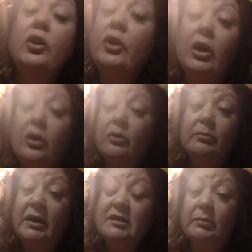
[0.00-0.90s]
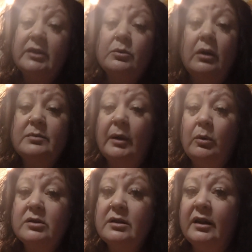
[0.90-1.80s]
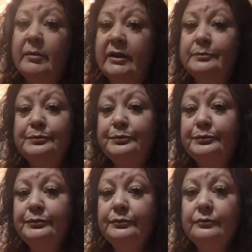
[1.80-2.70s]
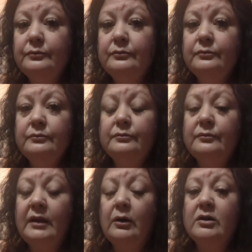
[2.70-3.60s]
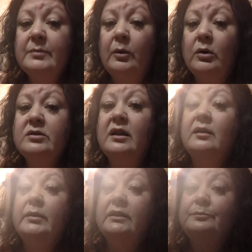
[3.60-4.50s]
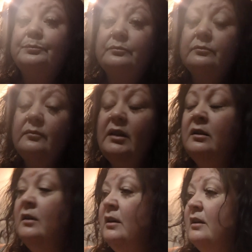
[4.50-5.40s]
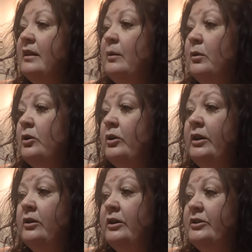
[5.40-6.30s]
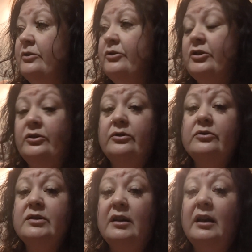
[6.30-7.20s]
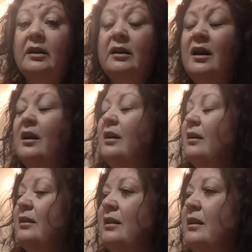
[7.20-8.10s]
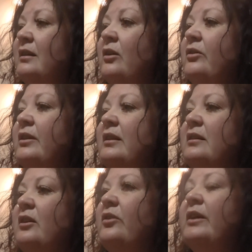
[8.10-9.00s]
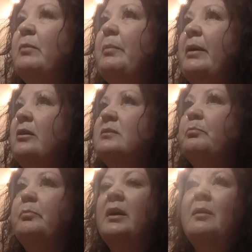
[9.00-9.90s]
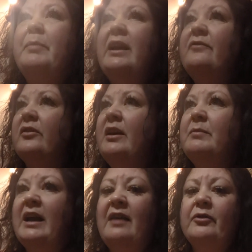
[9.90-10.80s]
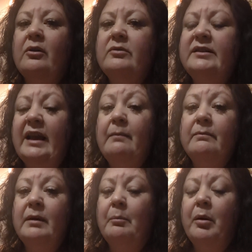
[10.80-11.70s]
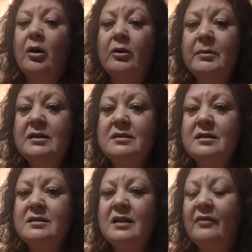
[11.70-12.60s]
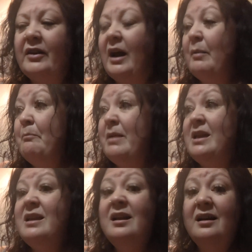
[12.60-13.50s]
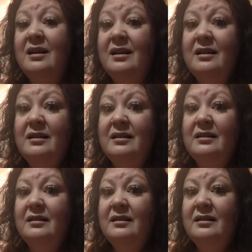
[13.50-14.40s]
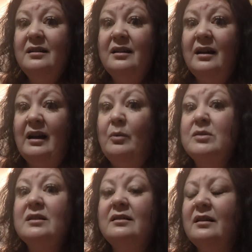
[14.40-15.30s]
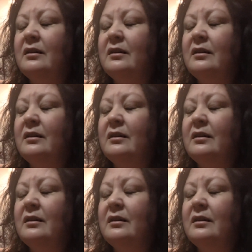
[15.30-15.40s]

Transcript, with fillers: No, my siblings were always my worst enemy. They're always my worst enemy. They were goody goody two shoes, and, and you know, the, you know, they, my parents paid for them to have their own damn apartments and stuff, and me, I wasn't.